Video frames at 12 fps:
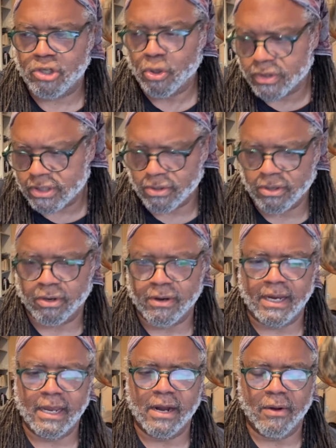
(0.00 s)
to a certain
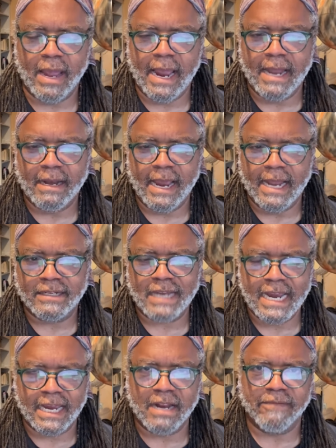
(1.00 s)
degree, you know, and and
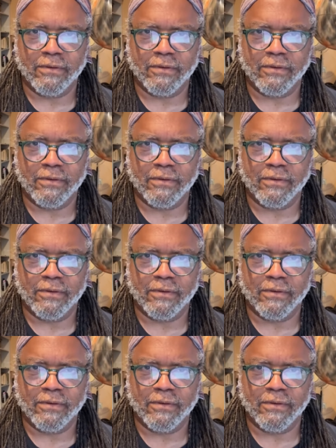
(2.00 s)
take in